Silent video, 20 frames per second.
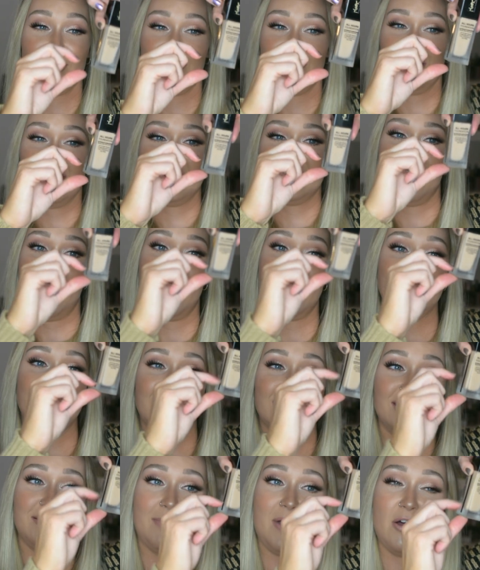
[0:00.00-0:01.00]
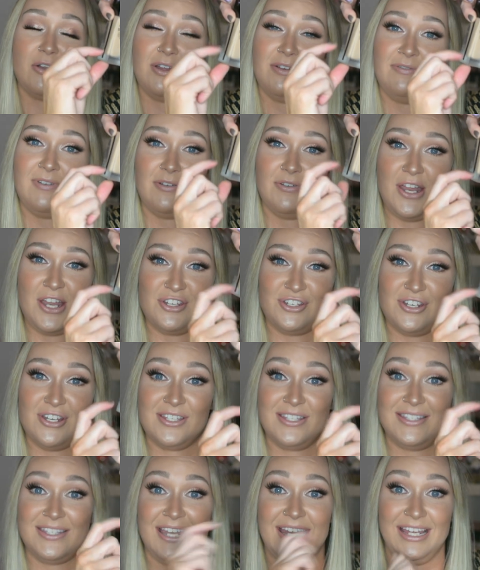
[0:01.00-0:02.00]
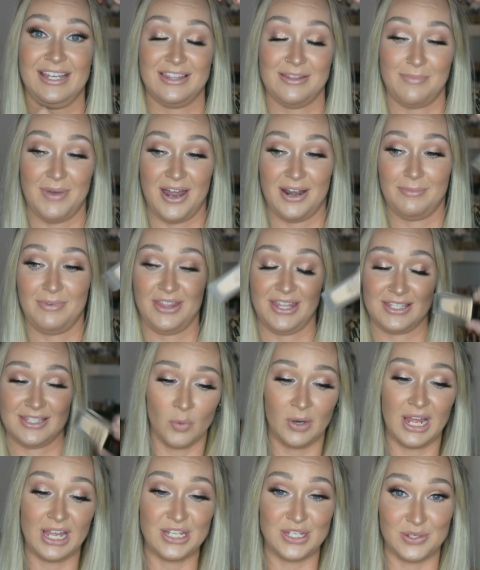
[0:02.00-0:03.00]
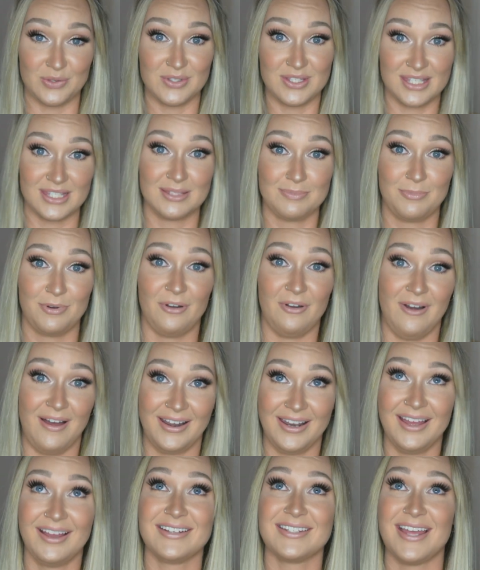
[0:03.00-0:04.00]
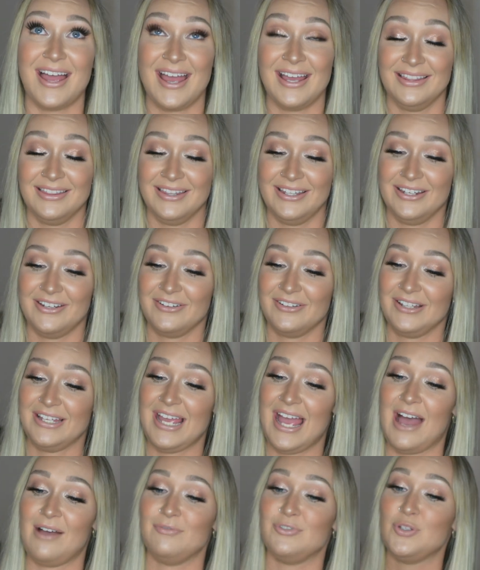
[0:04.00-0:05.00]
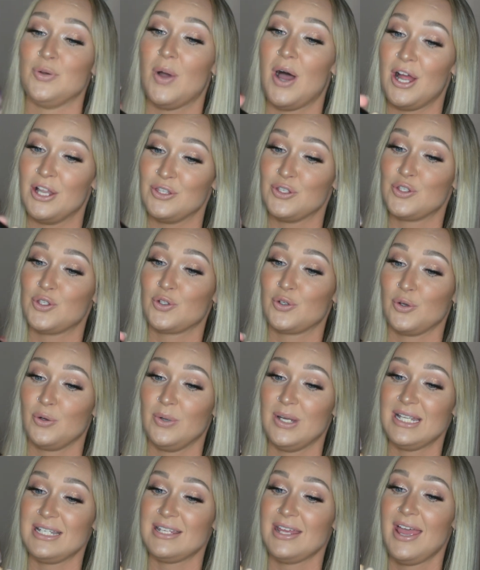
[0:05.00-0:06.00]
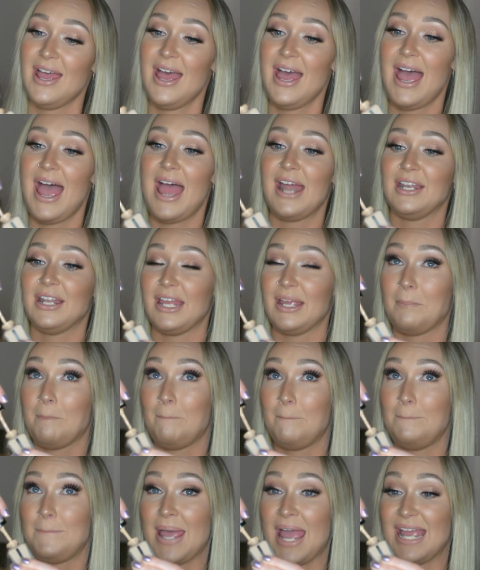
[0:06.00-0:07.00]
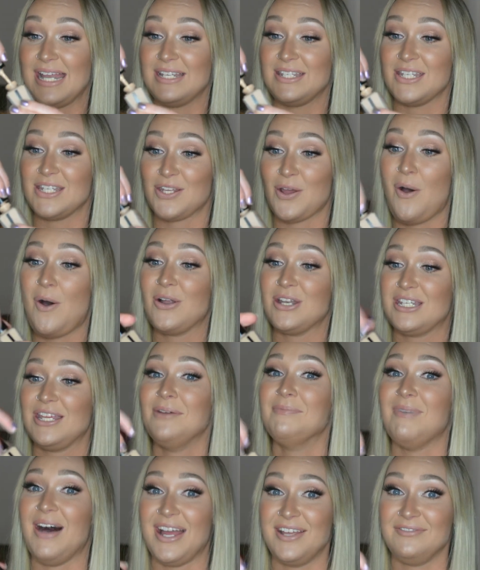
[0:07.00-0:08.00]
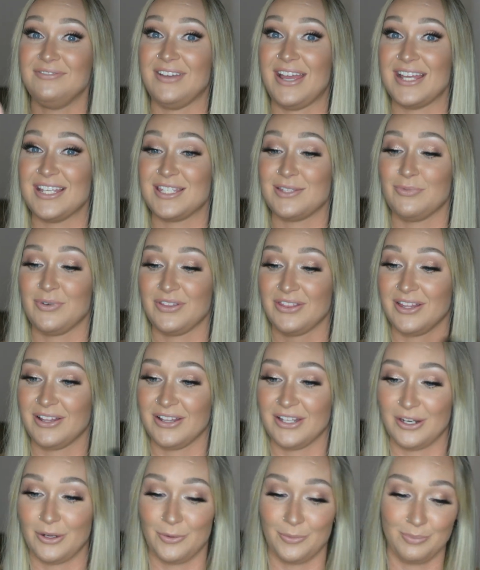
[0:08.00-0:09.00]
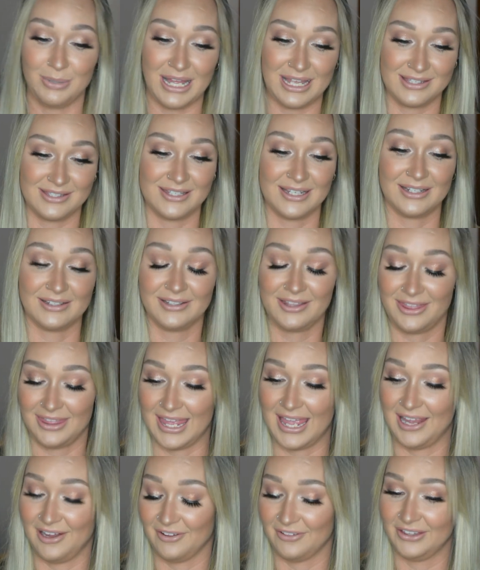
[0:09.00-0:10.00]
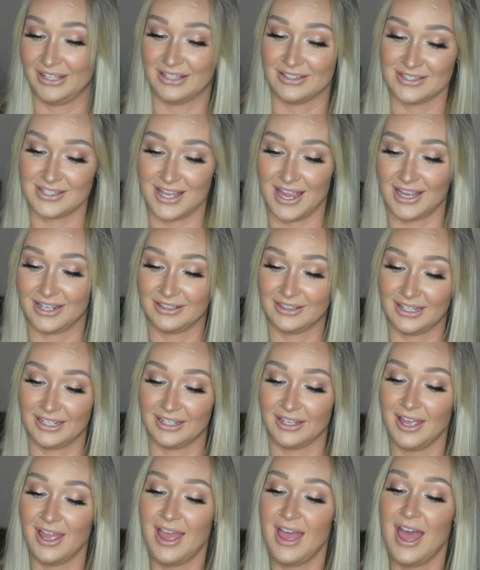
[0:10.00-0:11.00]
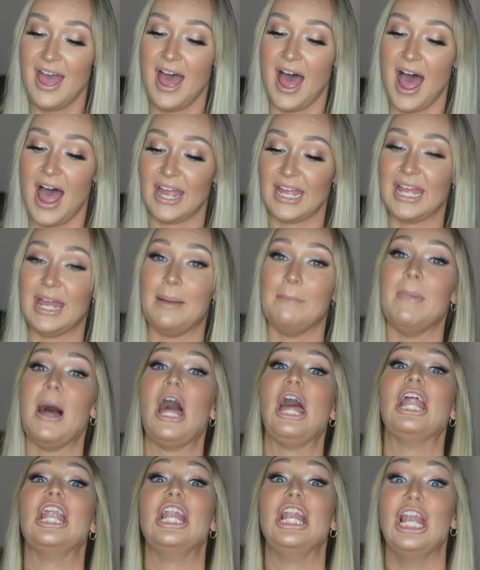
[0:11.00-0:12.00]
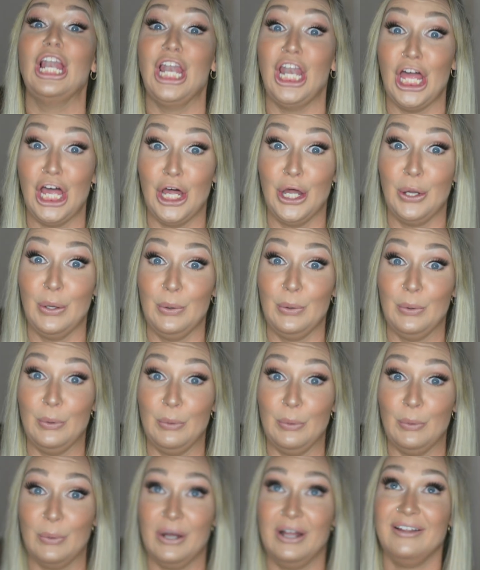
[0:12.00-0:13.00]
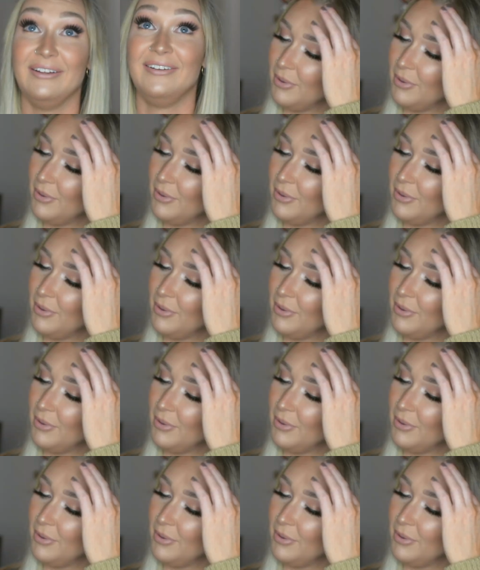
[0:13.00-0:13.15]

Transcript: The tiniest amount of foundation is sitting in the bottom of this. When I use this product, I literally have to unscrew it and like paint it onto my face with the little plastic thing on the inside. Like, I am low.